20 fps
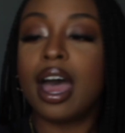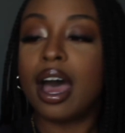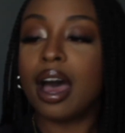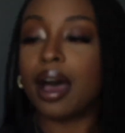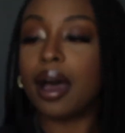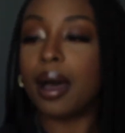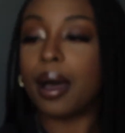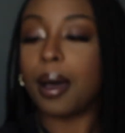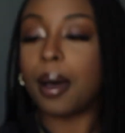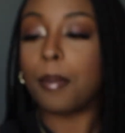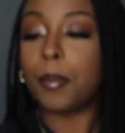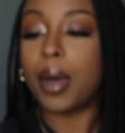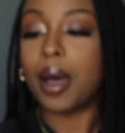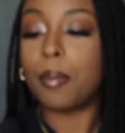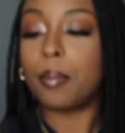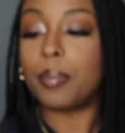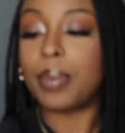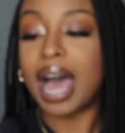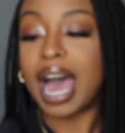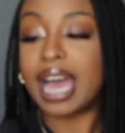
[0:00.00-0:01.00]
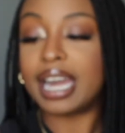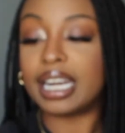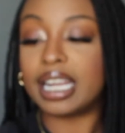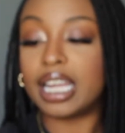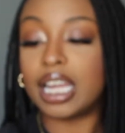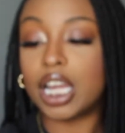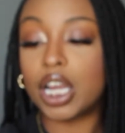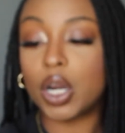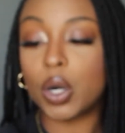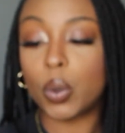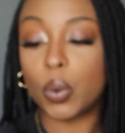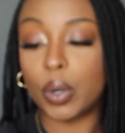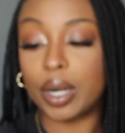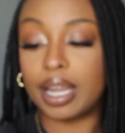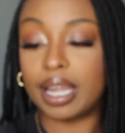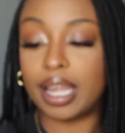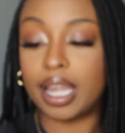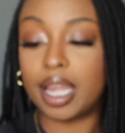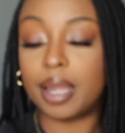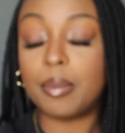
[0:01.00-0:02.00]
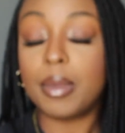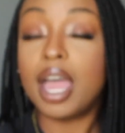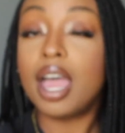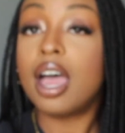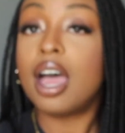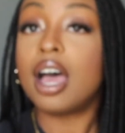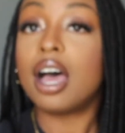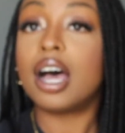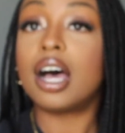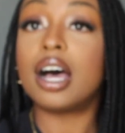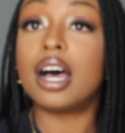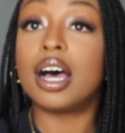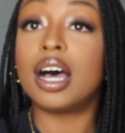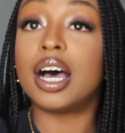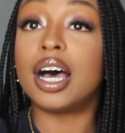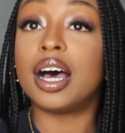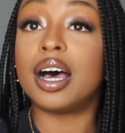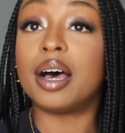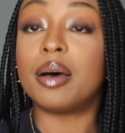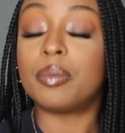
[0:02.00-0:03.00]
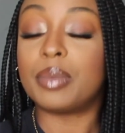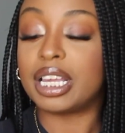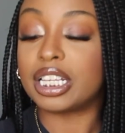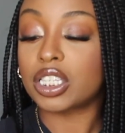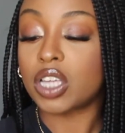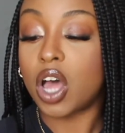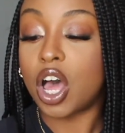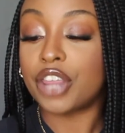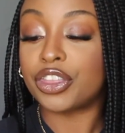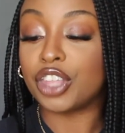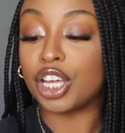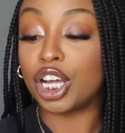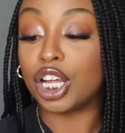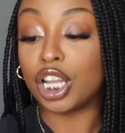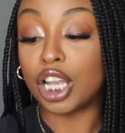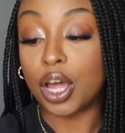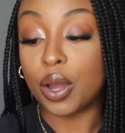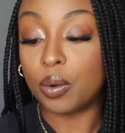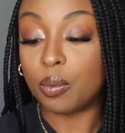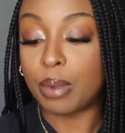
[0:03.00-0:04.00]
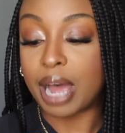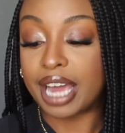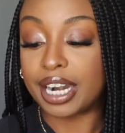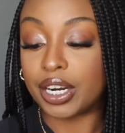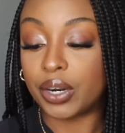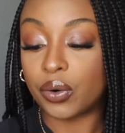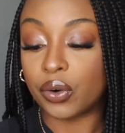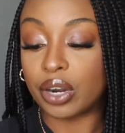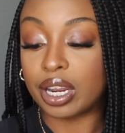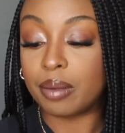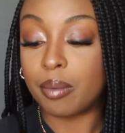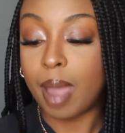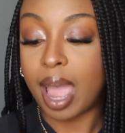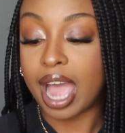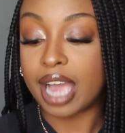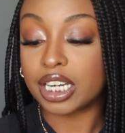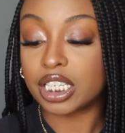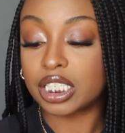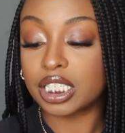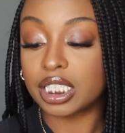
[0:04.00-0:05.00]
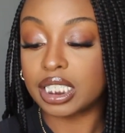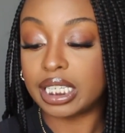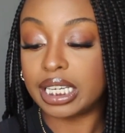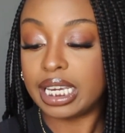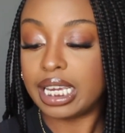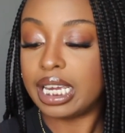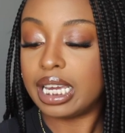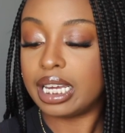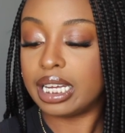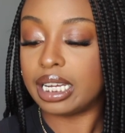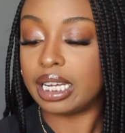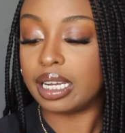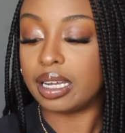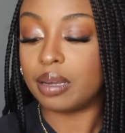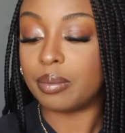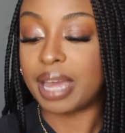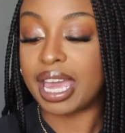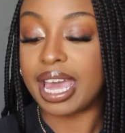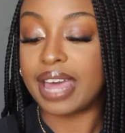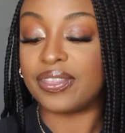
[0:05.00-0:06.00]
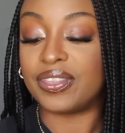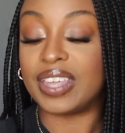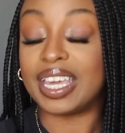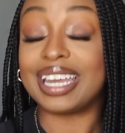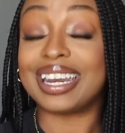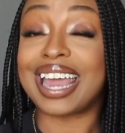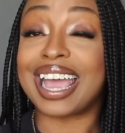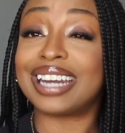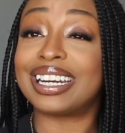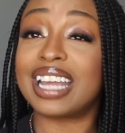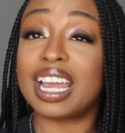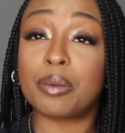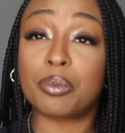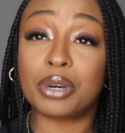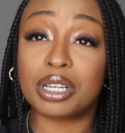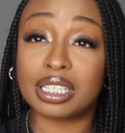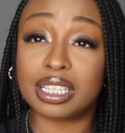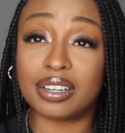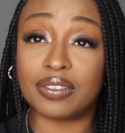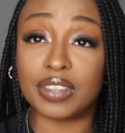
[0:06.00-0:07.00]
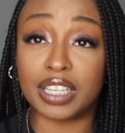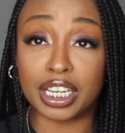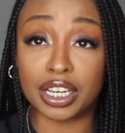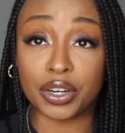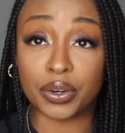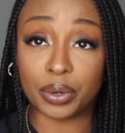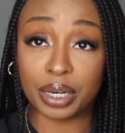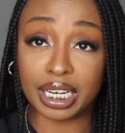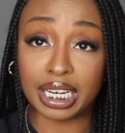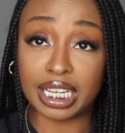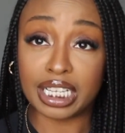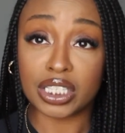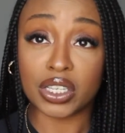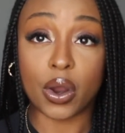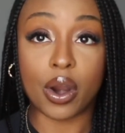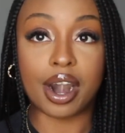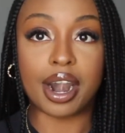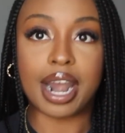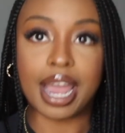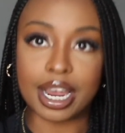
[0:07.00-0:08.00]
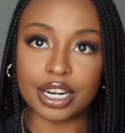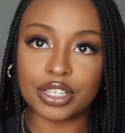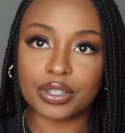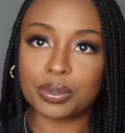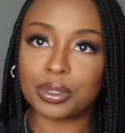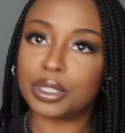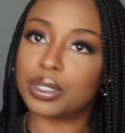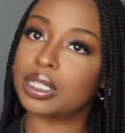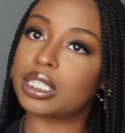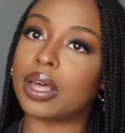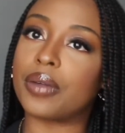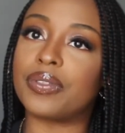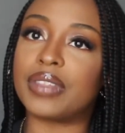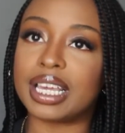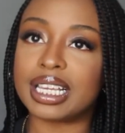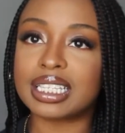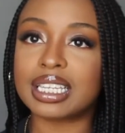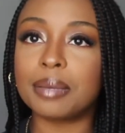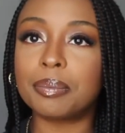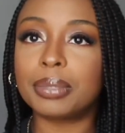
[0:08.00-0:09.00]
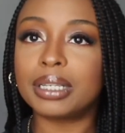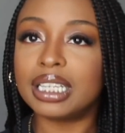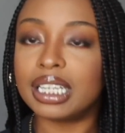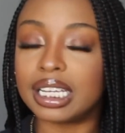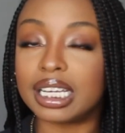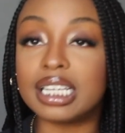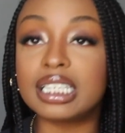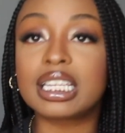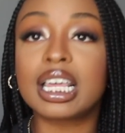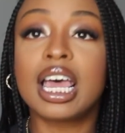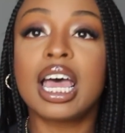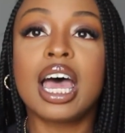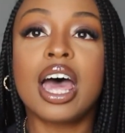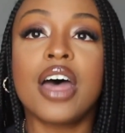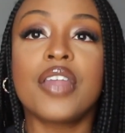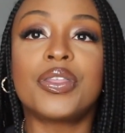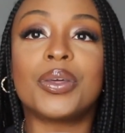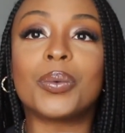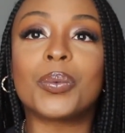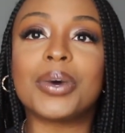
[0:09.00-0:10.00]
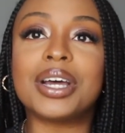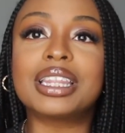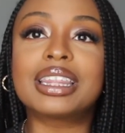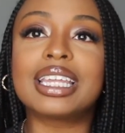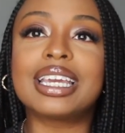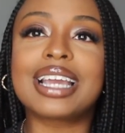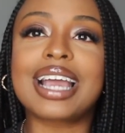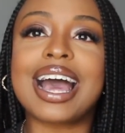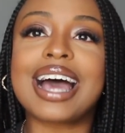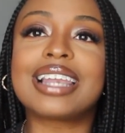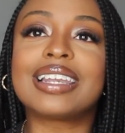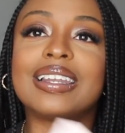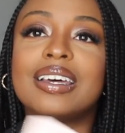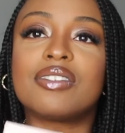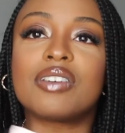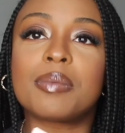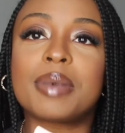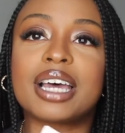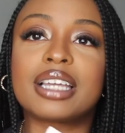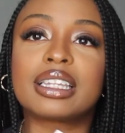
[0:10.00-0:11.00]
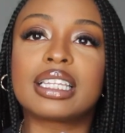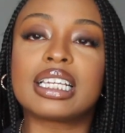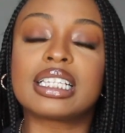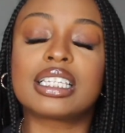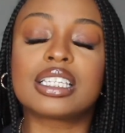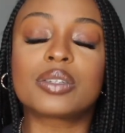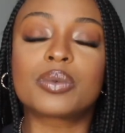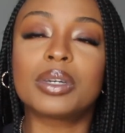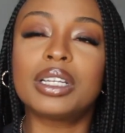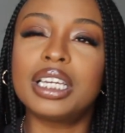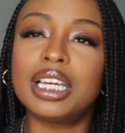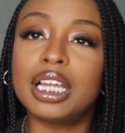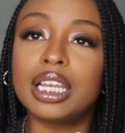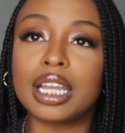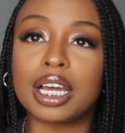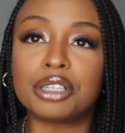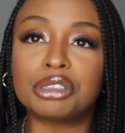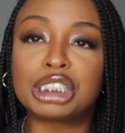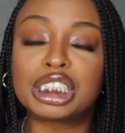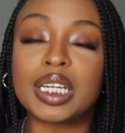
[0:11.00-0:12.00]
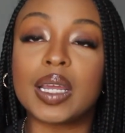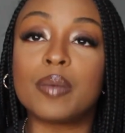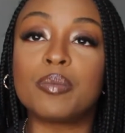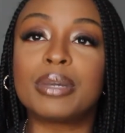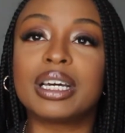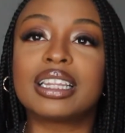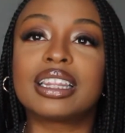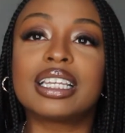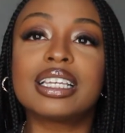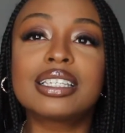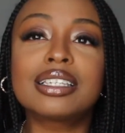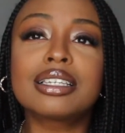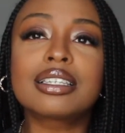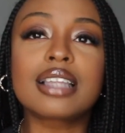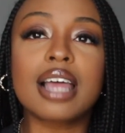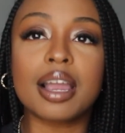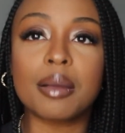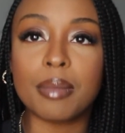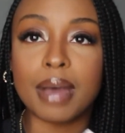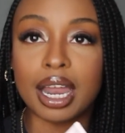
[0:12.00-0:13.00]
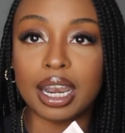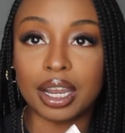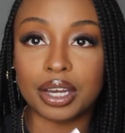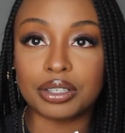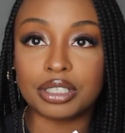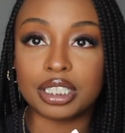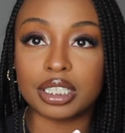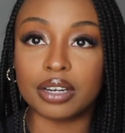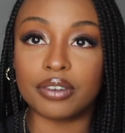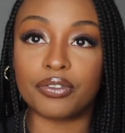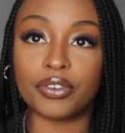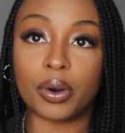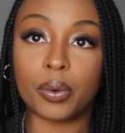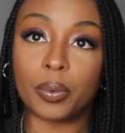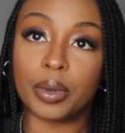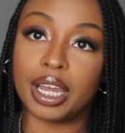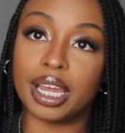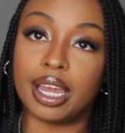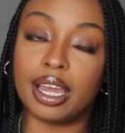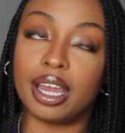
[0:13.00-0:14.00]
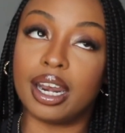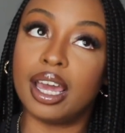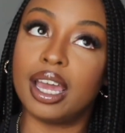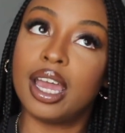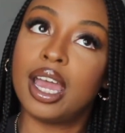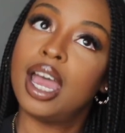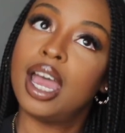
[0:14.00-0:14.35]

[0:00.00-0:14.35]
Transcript: body cream. It's called the Glow Body Cream, actually. And then 98% of the ingredients are natural, so that's a plus. The one thing I love about this is really a lotion, but this is like my lotion for when